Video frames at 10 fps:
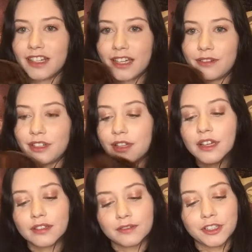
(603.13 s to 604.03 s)
Okay, well,
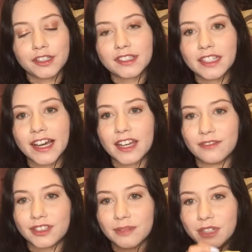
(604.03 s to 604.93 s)
you can see kind of
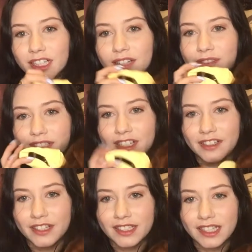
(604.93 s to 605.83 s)
what the bun covers are
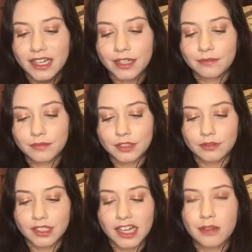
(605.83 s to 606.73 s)
on this side. This
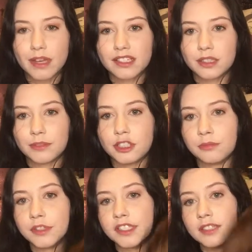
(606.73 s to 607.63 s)
one's kind of messed up too,
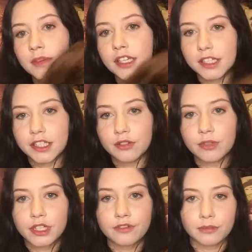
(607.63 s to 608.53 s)
but this is my Ikki
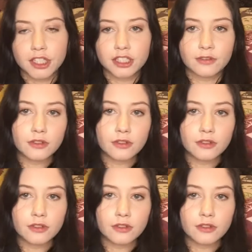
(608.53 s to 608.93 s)
wig from Legend of